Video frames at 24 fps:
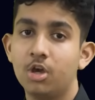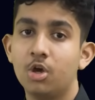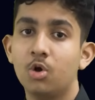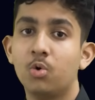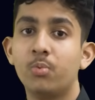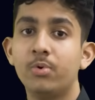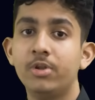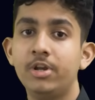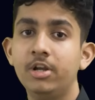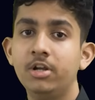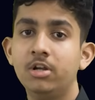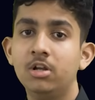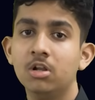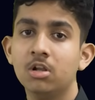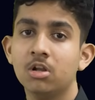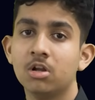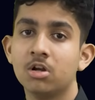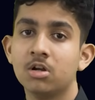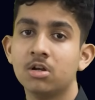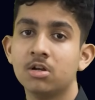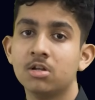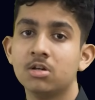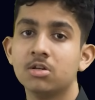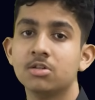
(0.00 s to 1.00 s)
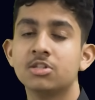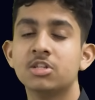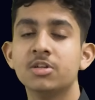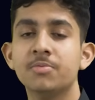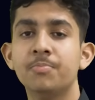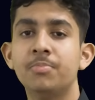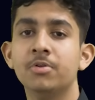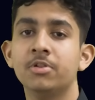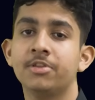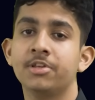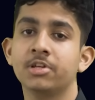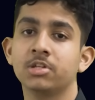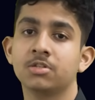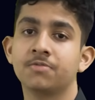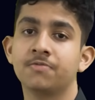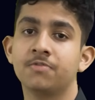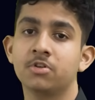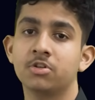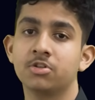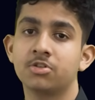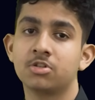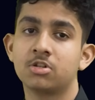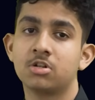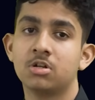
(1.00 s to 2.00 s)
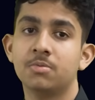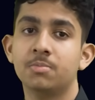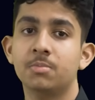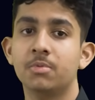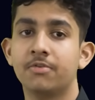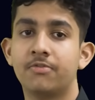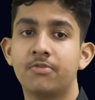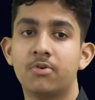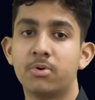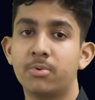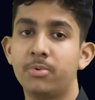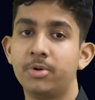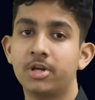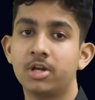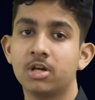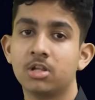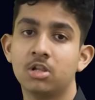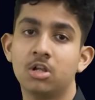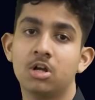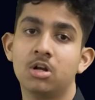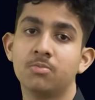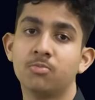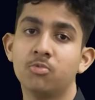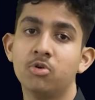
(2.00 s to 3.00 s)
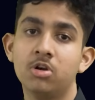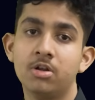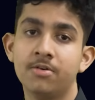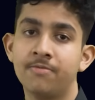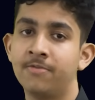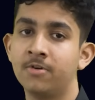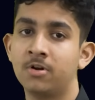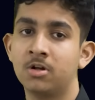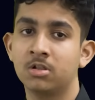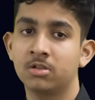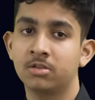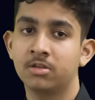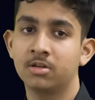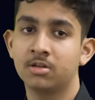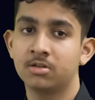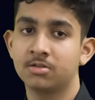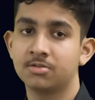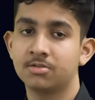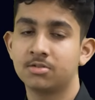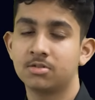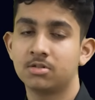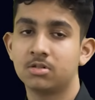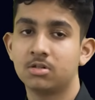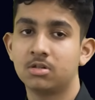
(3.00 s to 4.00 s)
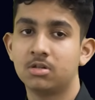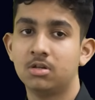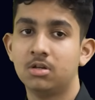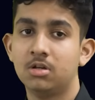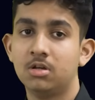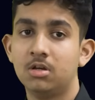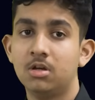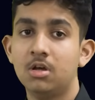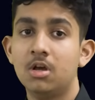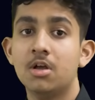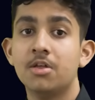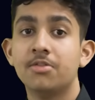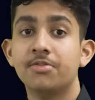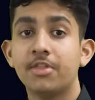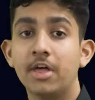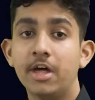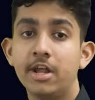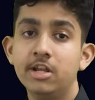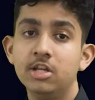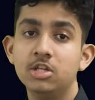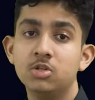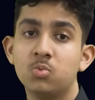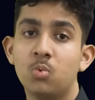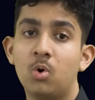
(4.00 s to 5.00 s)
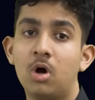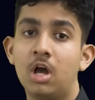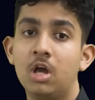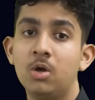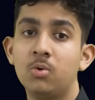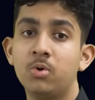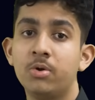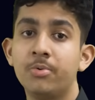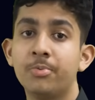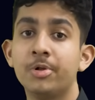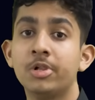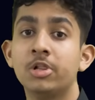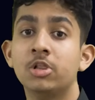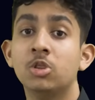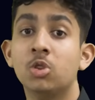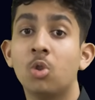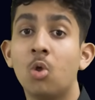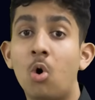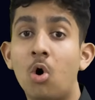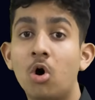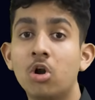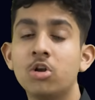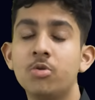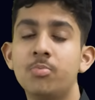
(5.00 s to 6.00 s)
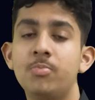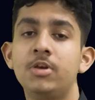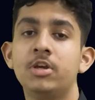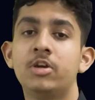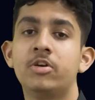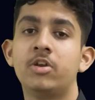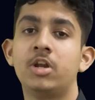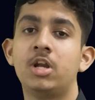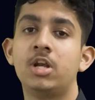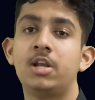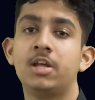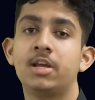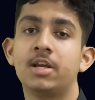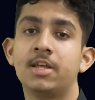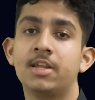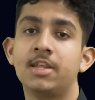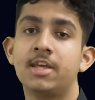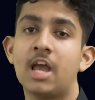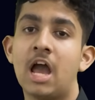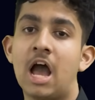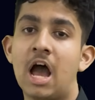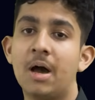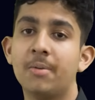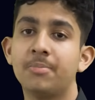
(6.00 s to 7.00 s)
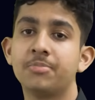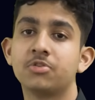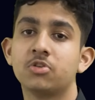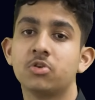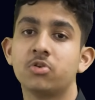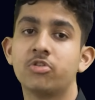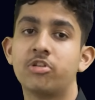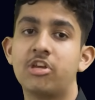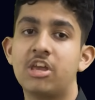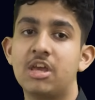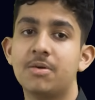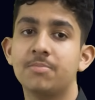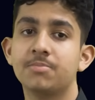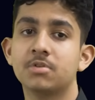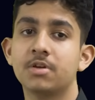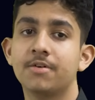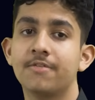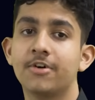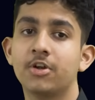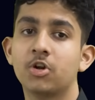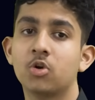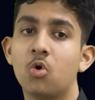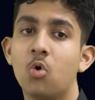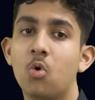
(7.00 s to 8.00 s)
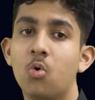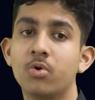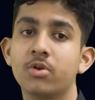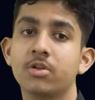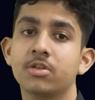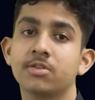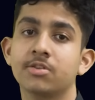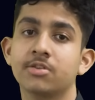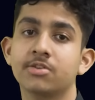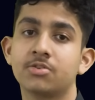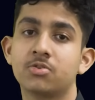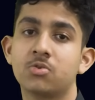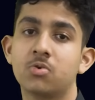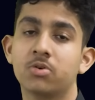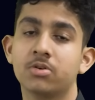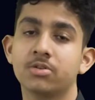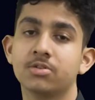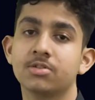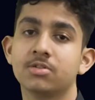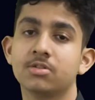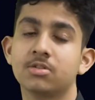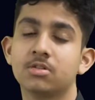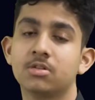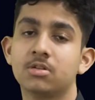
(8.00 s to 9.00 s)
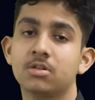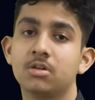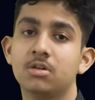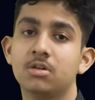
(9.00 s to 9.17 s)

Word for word: We need to learn simple things first before we can learn more difficult things. That is why we will not be creating any apps or games of our own in this course.